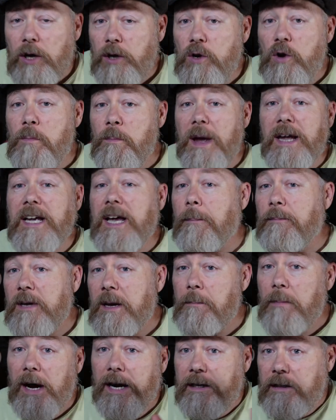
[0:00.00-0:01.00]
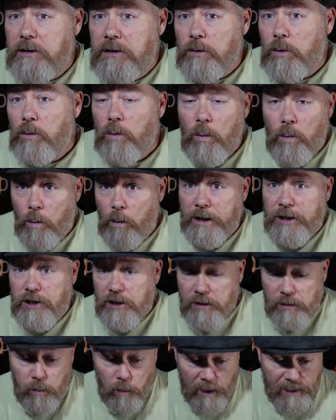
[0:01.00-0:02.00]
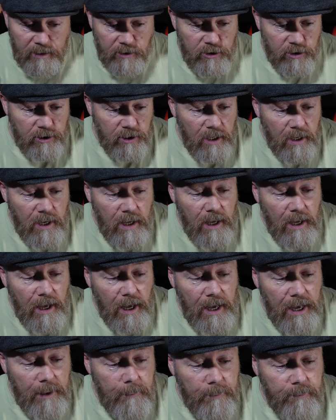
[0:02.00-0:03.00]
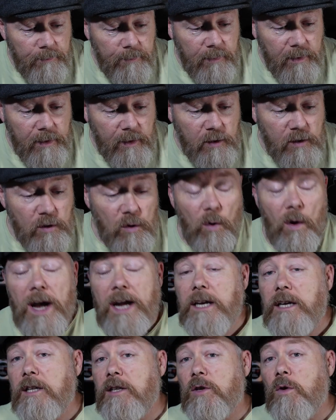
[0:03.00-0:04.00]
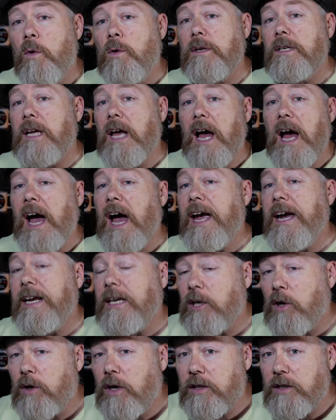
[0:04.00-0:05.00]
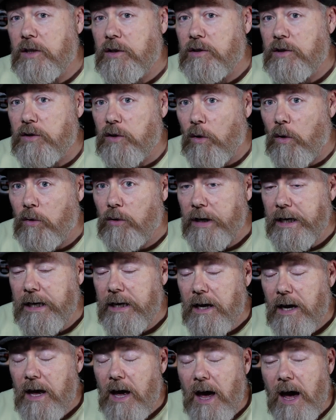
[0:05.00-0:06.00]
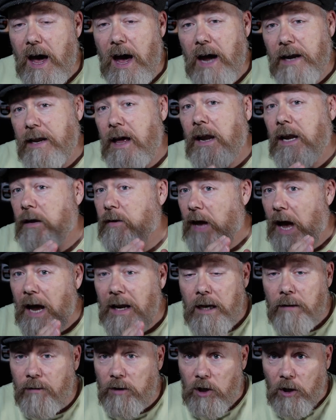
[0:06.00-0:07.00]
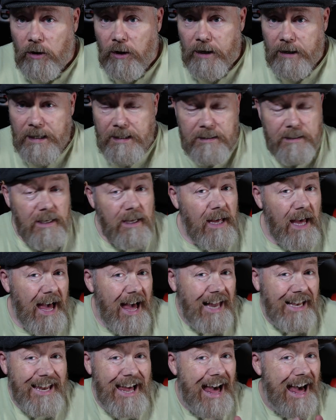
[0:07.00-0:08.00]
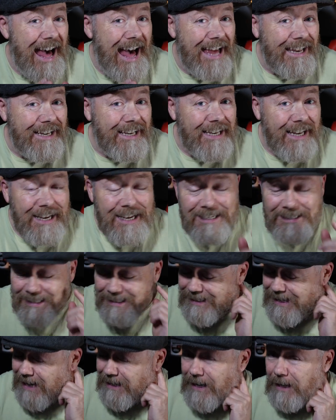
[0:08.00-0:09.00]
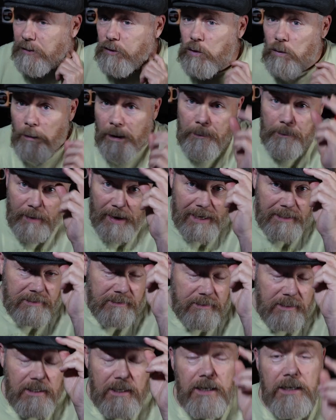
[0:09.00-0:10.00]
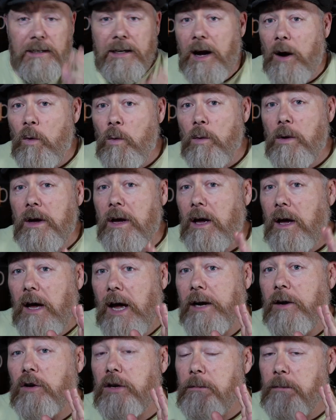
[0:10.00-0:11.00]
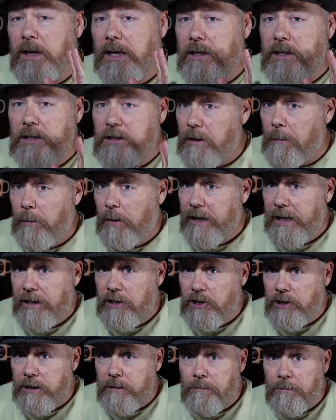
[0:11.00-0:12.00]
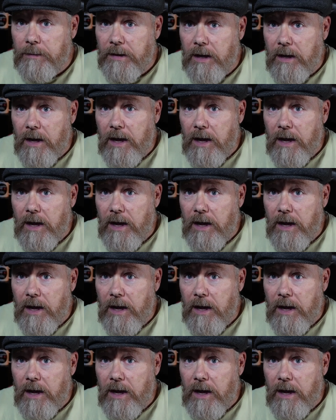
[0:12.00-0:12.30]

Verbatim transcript: you make up your mind which is which. Um, so I thought I'd look at the story and I'll, I'll have a look at it, I'll analyse it, and I'll do my best. Now, I got to make a stipulation.